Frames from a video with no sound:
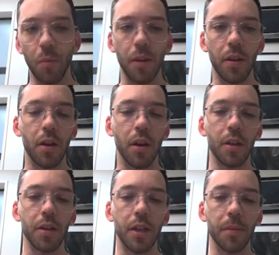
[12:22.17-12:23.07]
whether you're
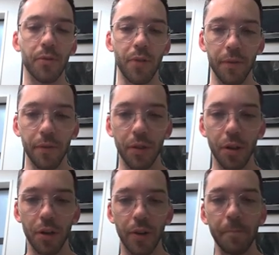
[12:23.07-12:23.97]
going to send them straight for
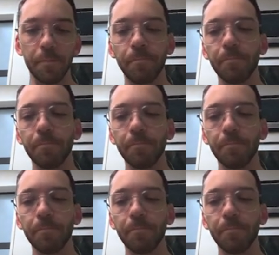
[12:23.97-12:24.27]
surgery,